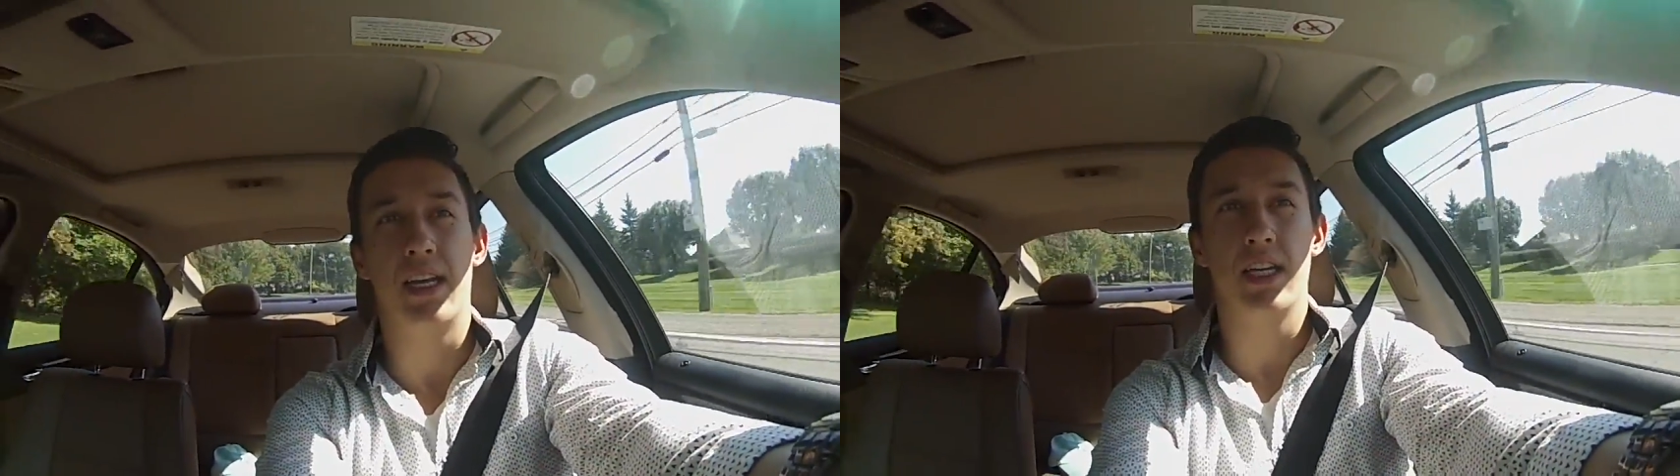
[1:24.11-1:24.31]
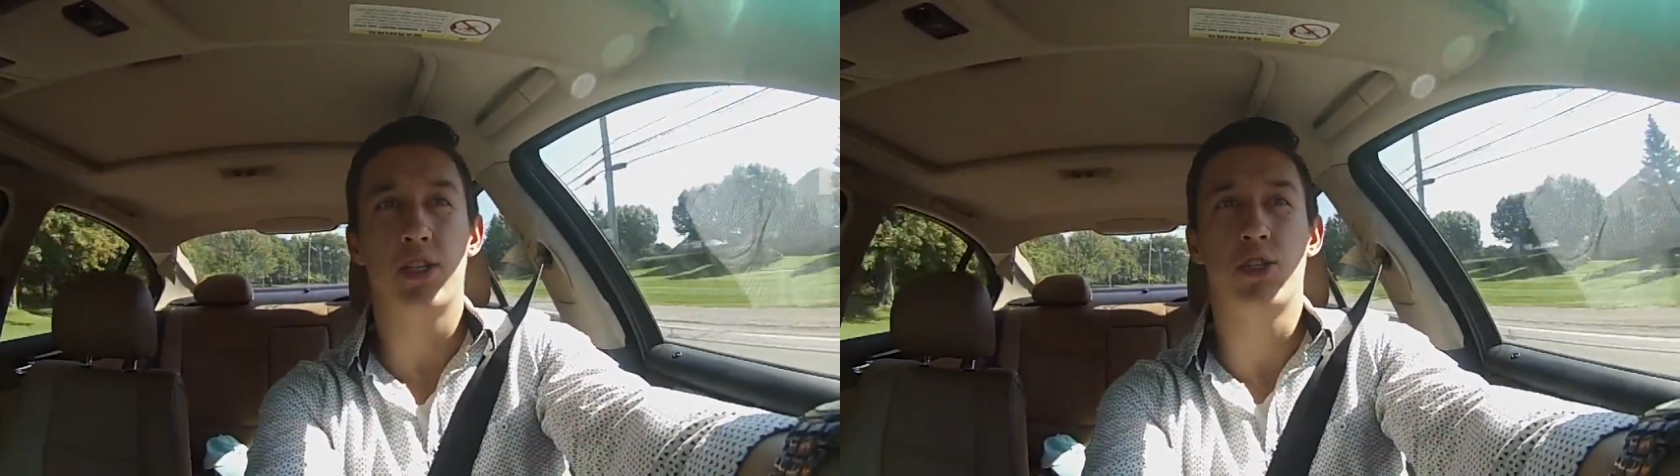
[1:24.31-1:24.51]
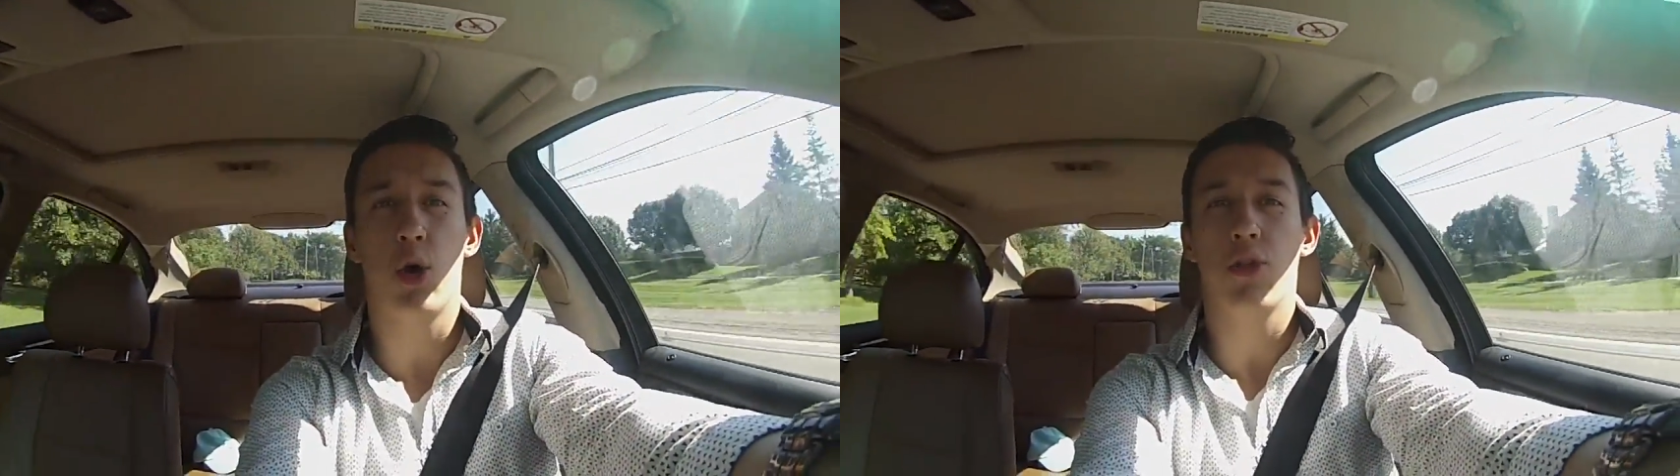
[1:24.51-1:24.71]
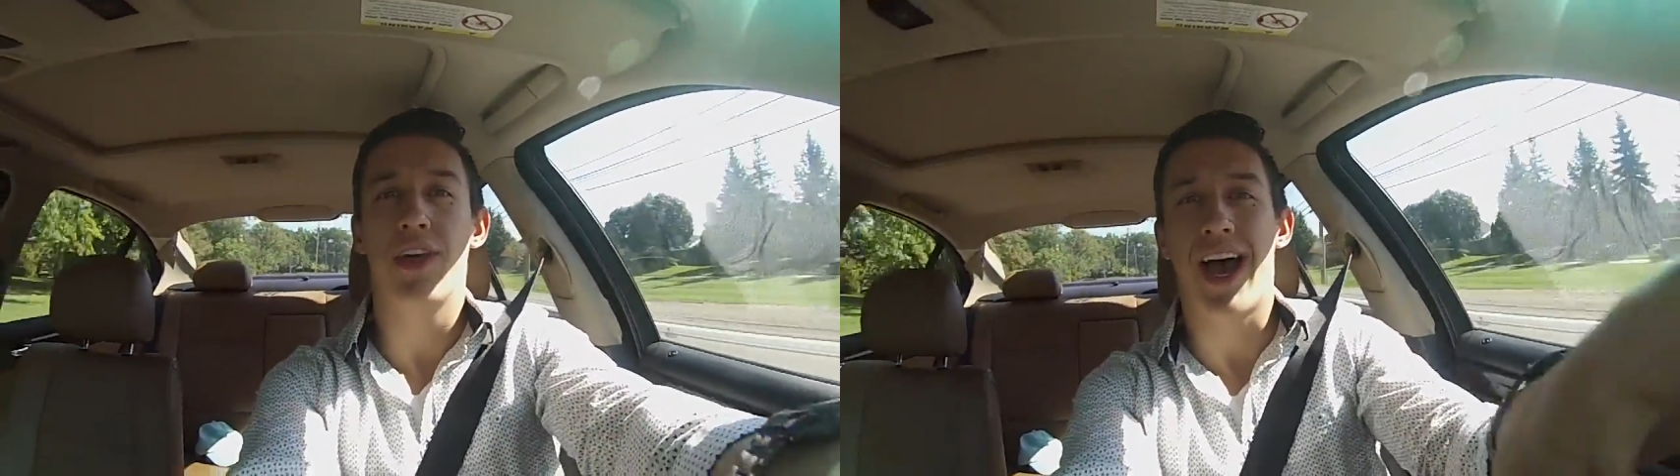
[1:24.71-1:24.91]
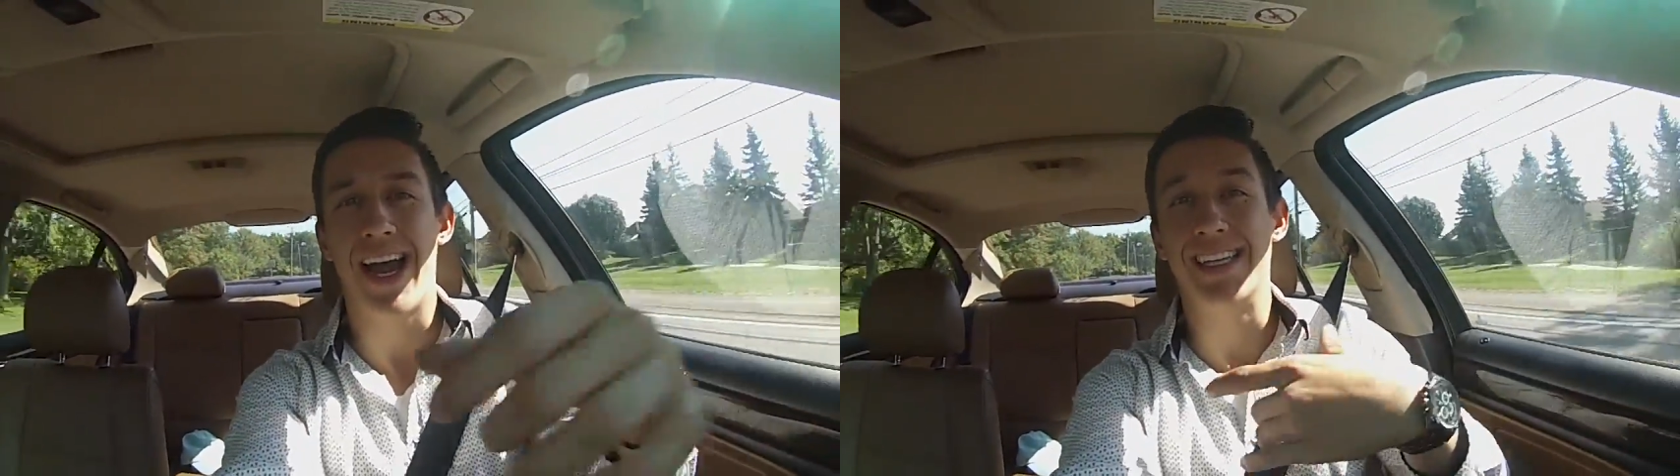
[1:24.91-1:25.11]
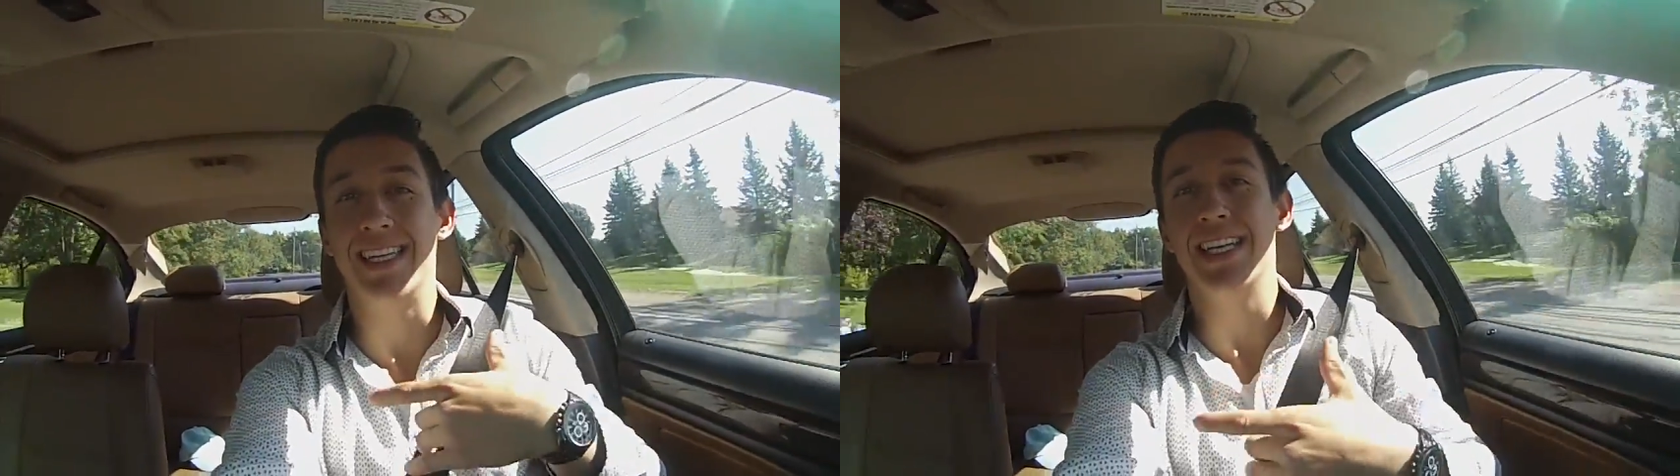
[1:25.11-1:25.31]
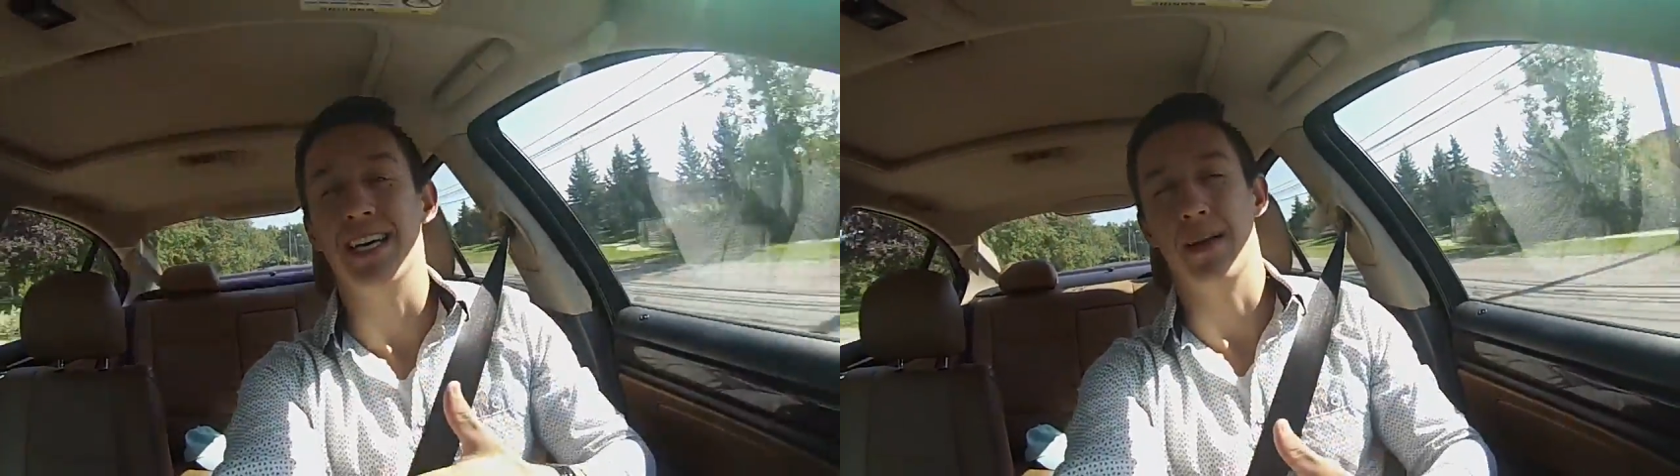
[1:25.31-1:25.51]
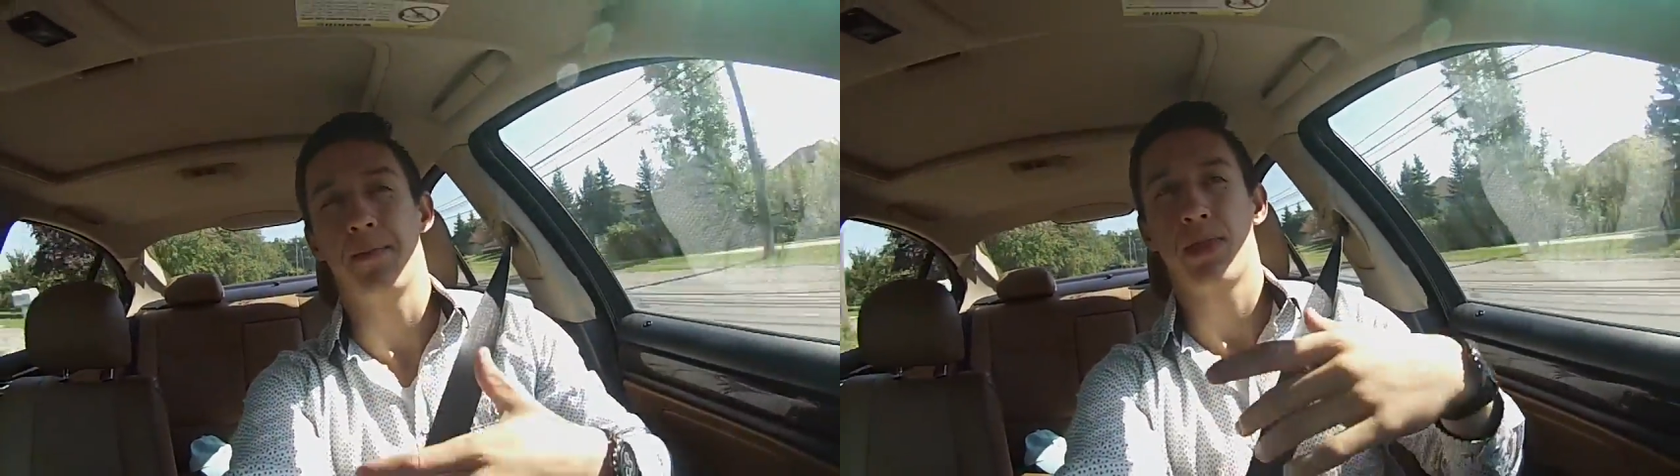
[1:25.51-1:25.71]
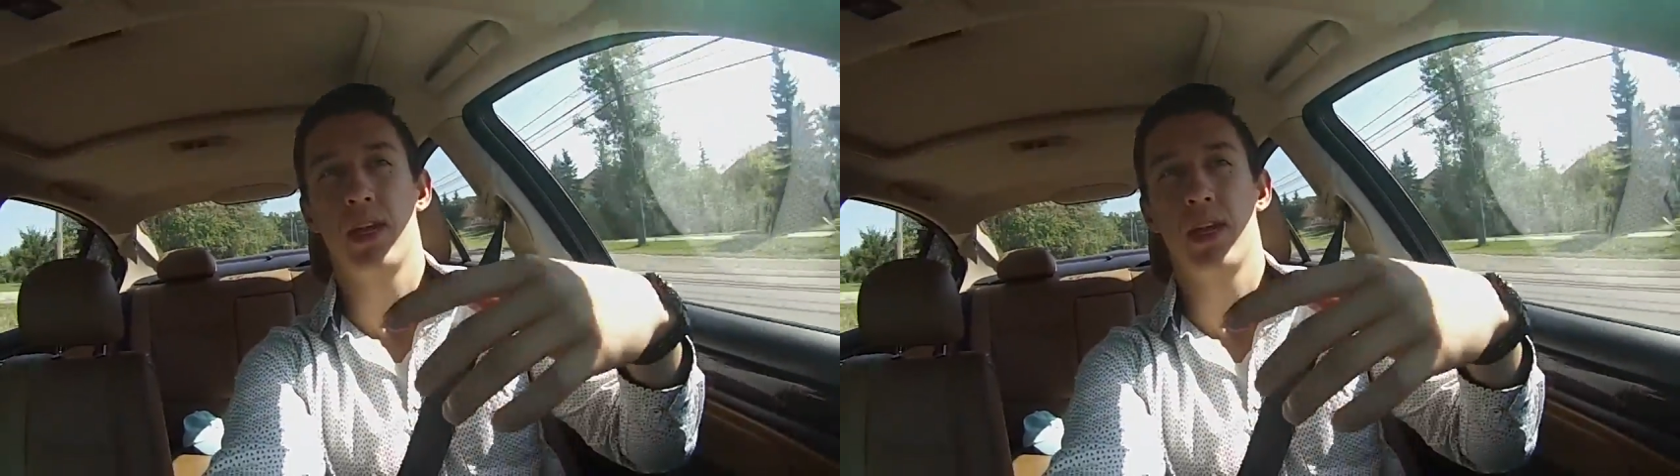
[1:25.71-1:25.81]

he sold the idea